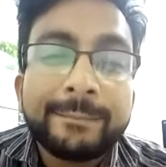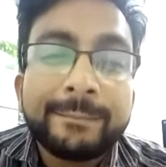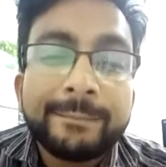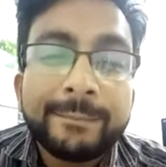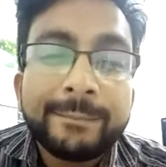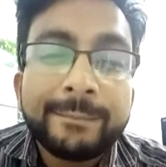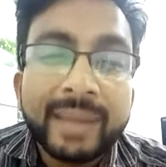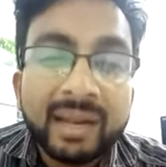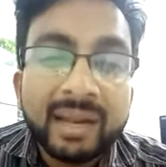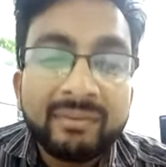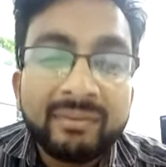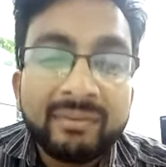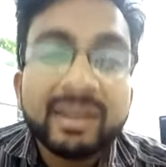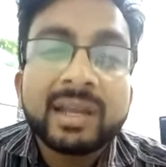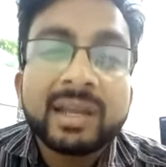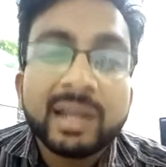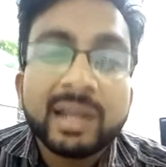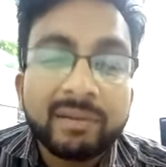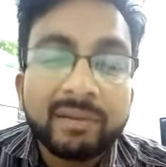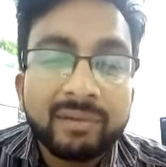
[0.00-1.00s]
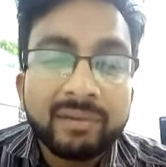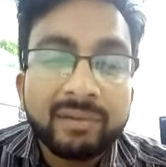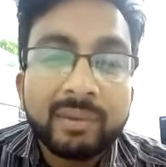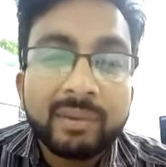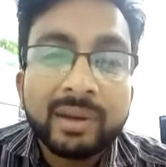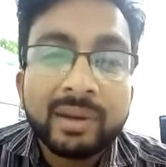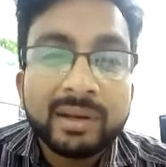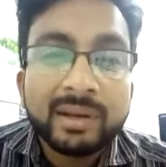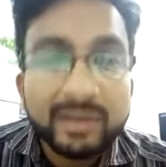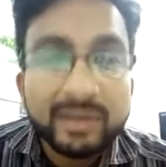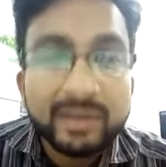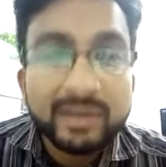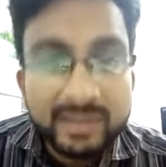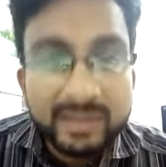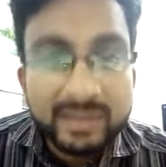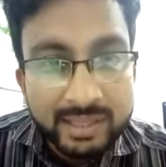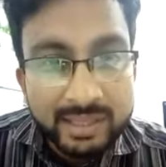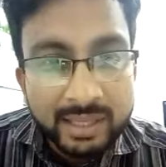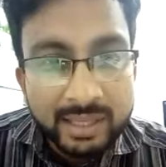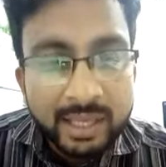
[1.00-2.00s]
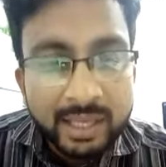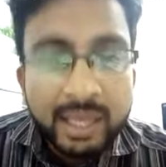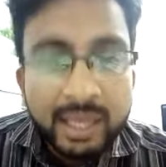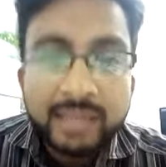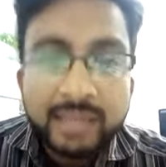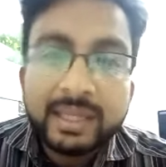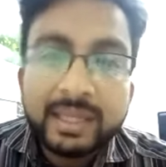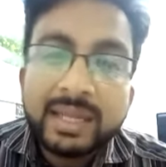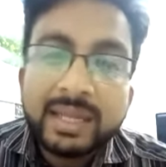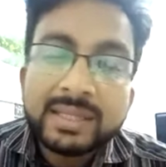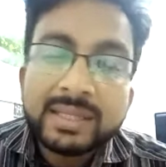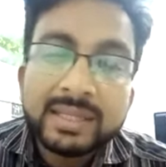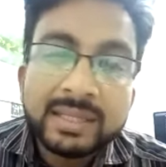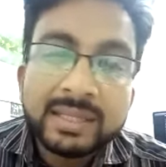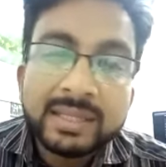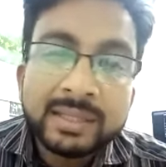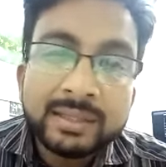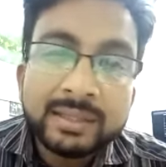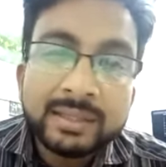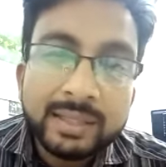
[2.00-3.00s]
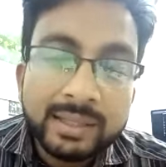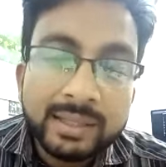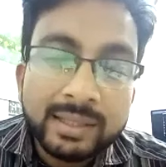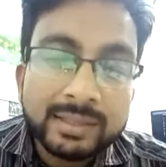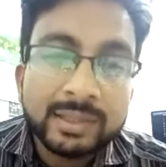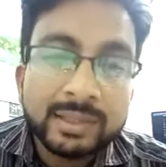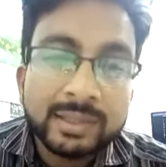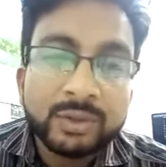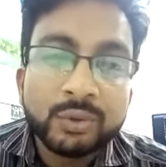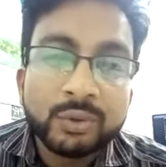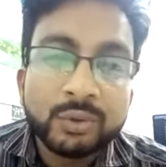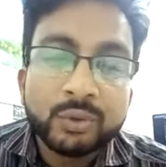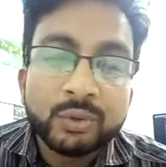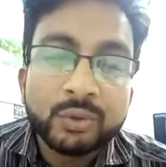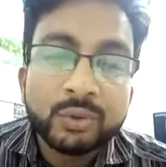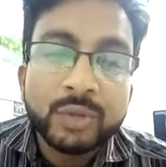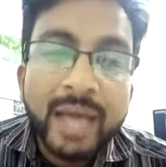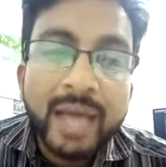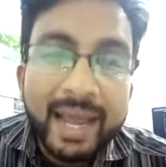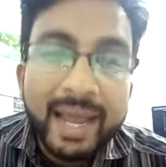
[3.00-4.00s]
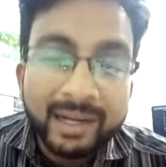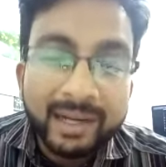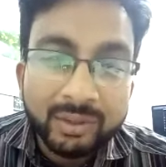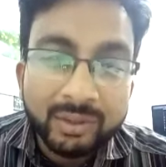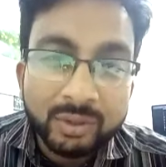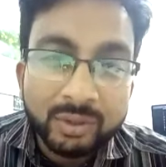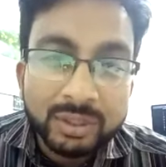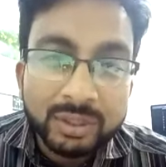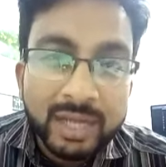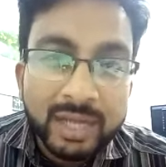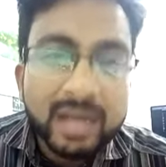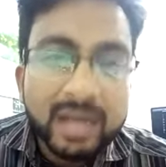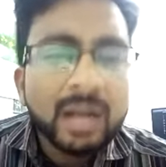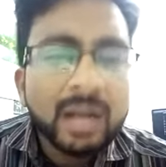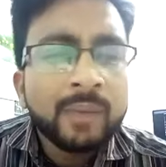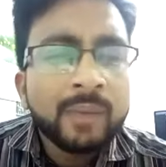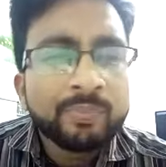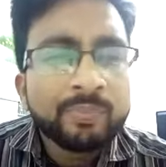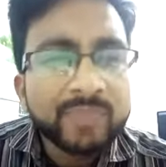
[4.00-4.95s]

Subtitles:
pelvic inflammatory disease. There are certain things to diagnose, right?